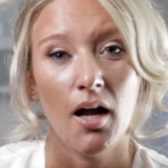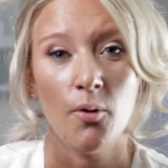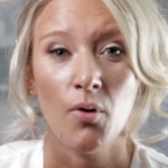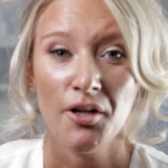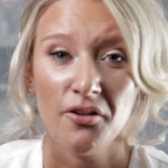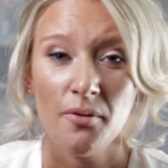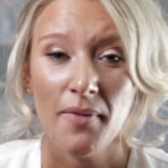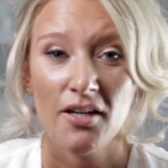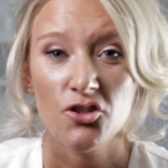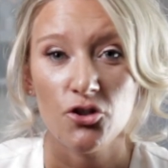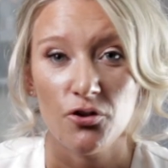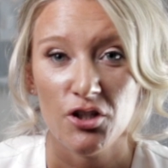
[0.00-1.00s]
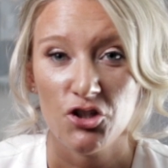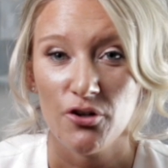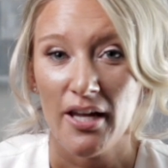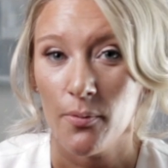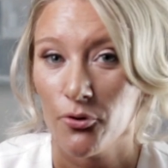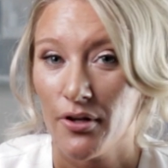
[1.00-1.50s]
I want you to make sure that you're
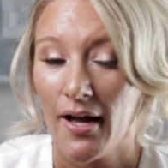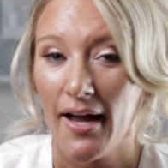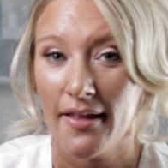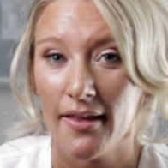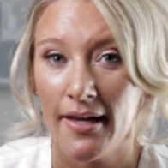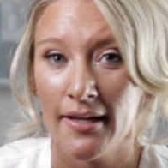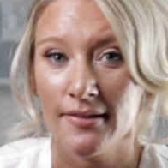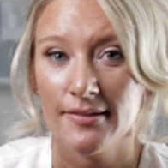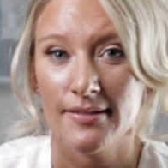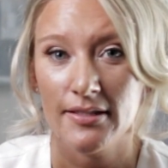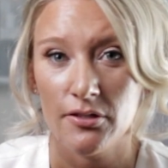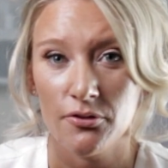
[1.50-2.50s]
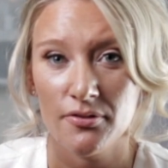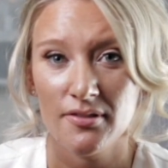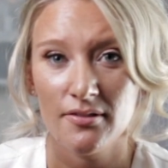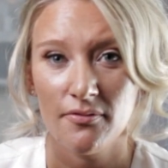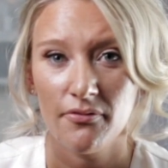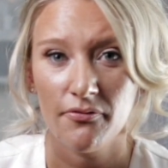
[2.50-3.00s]
able to highlight
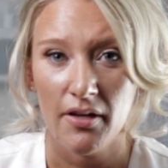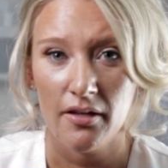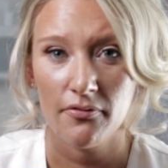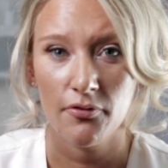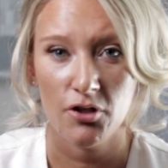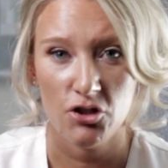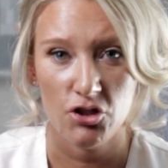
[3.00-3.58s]
skills fit for the